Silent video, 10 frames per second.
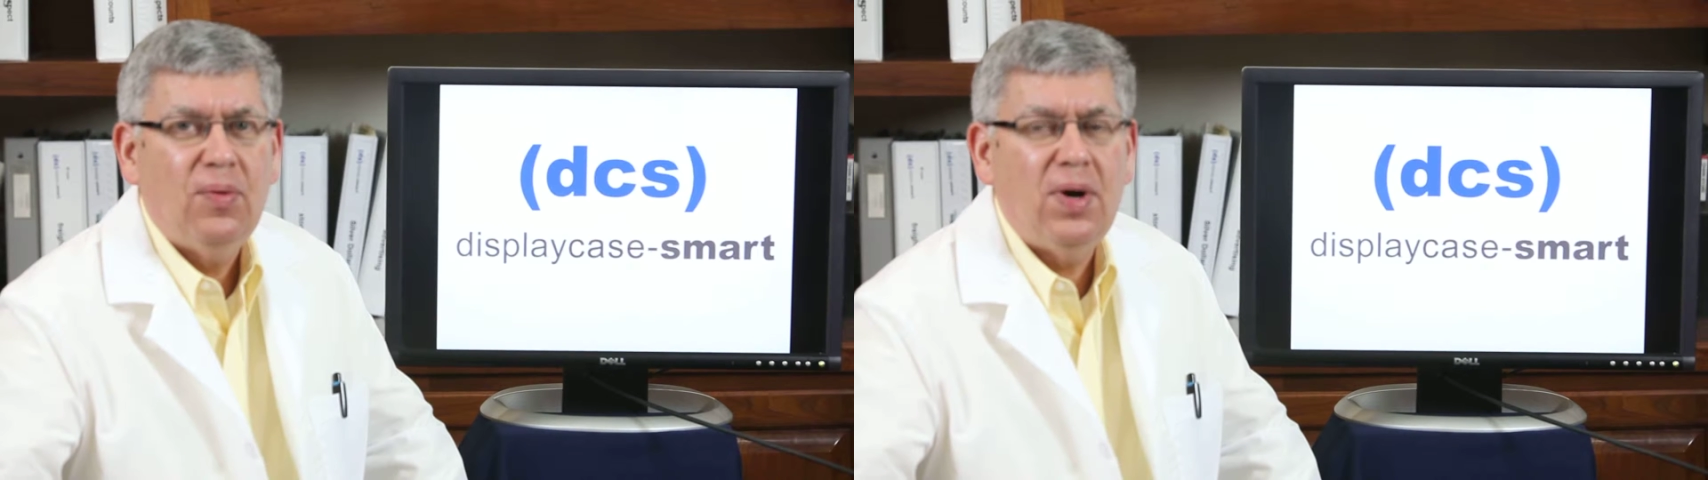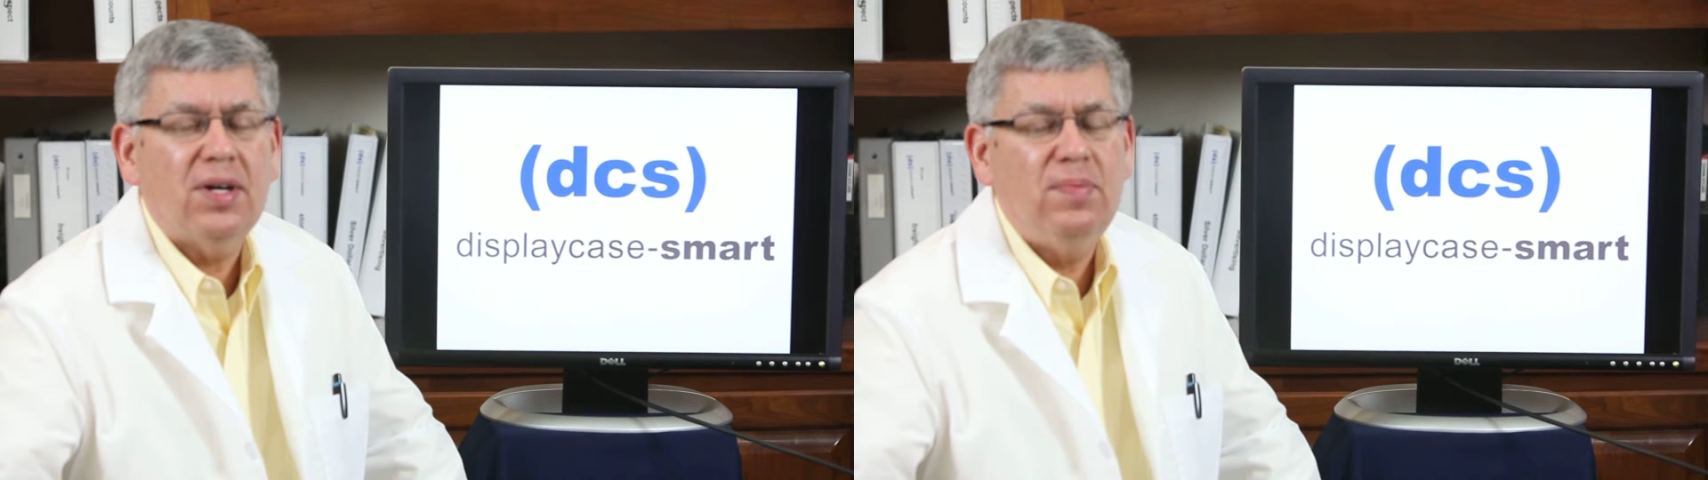
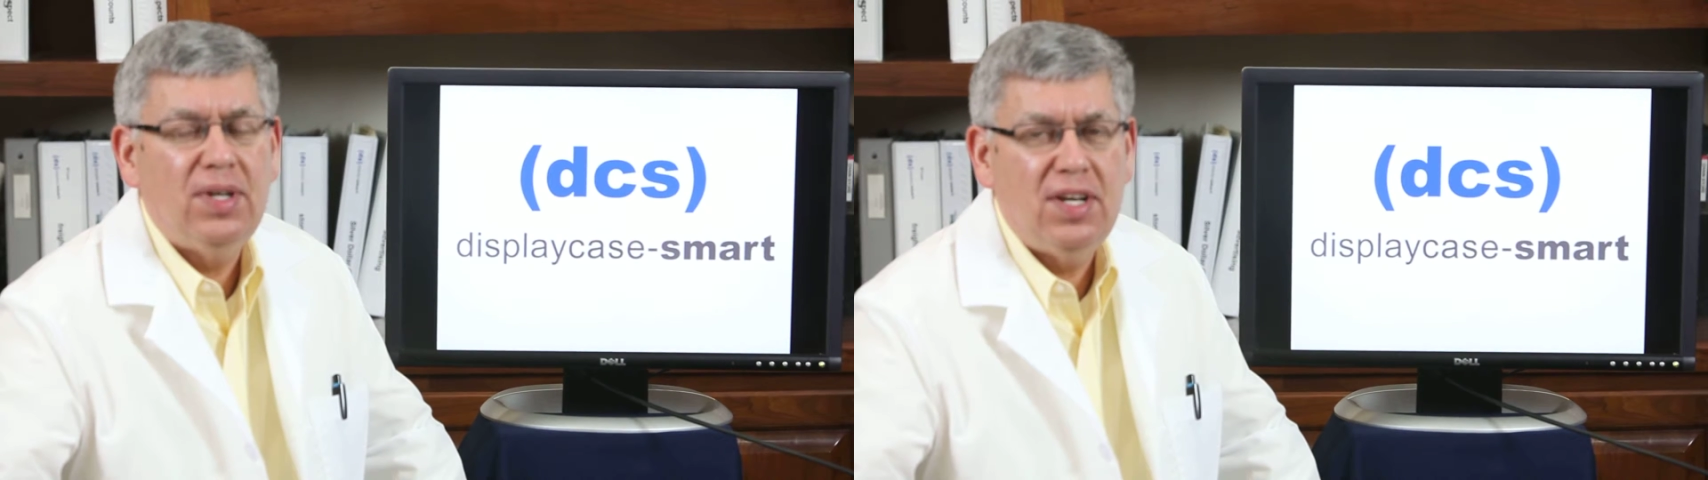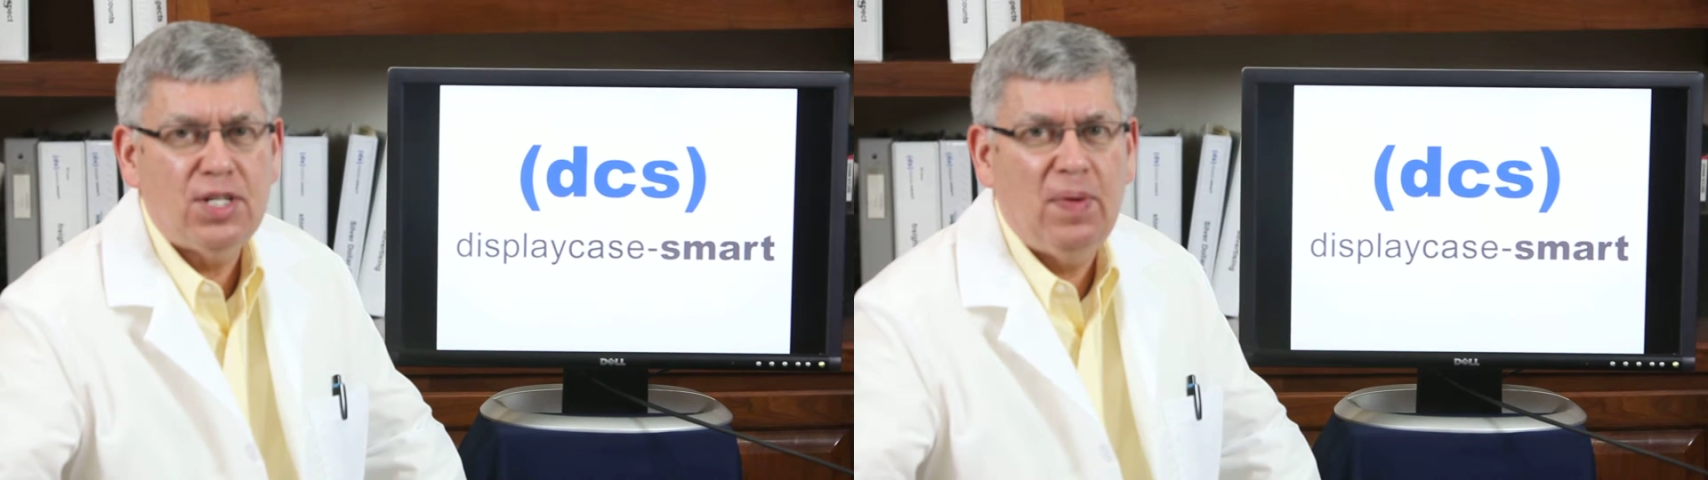Welcome
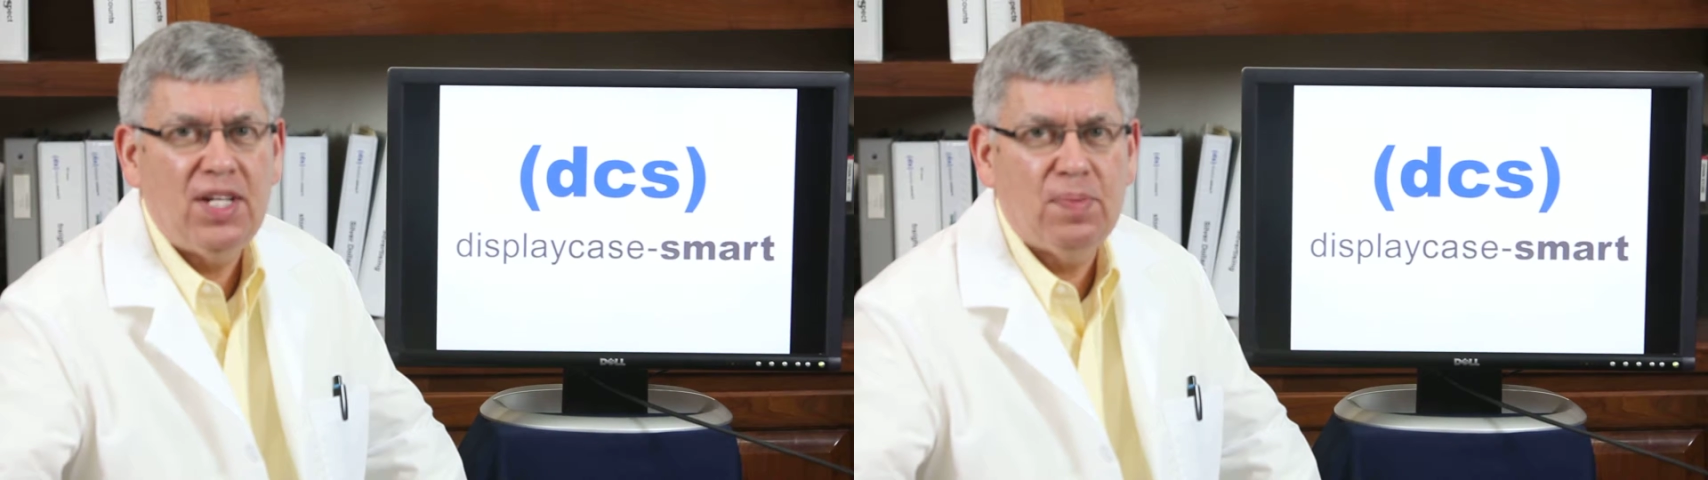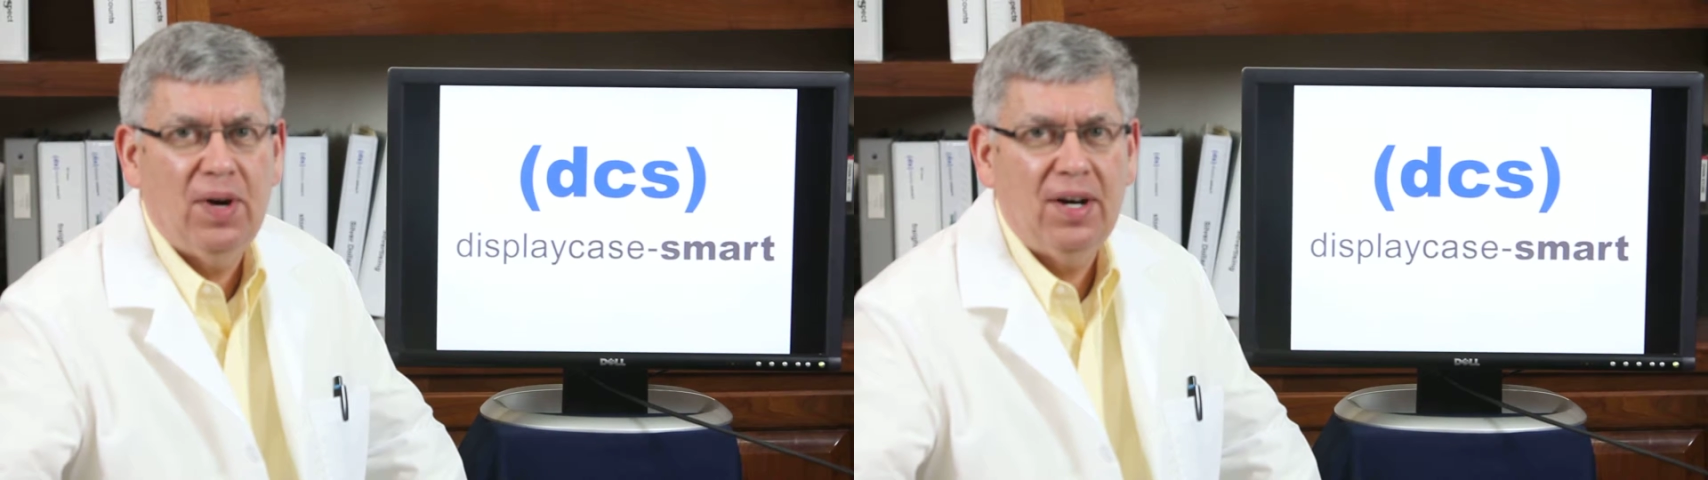to
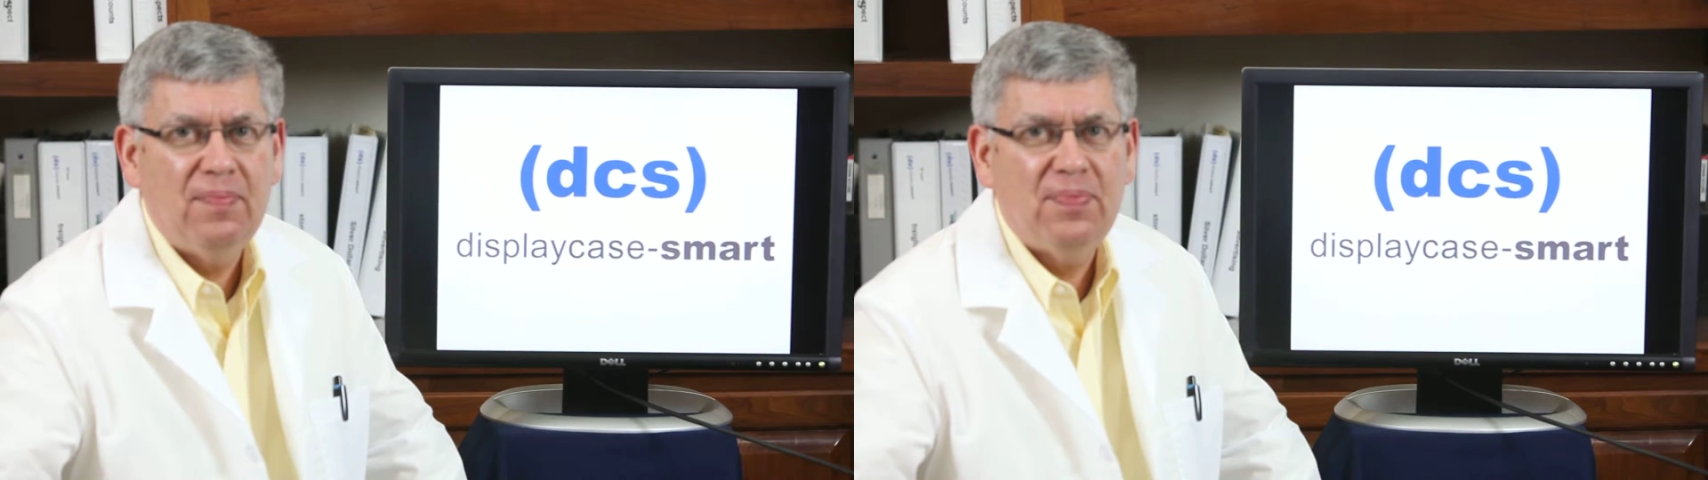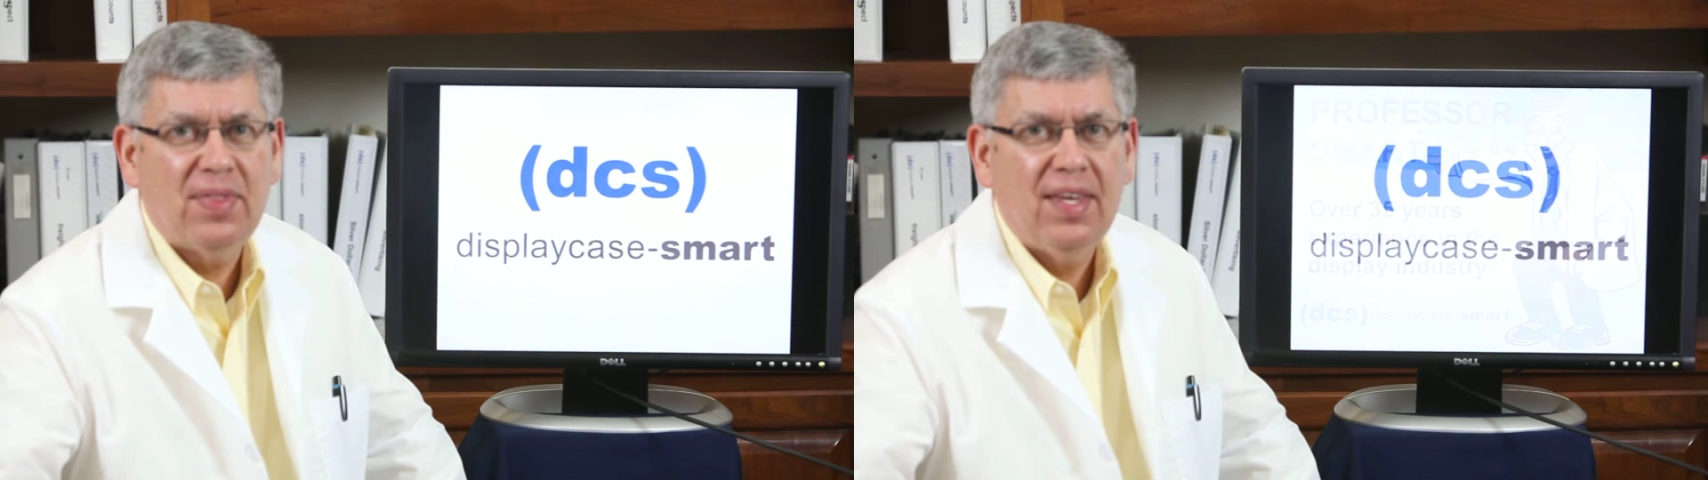Display Smart.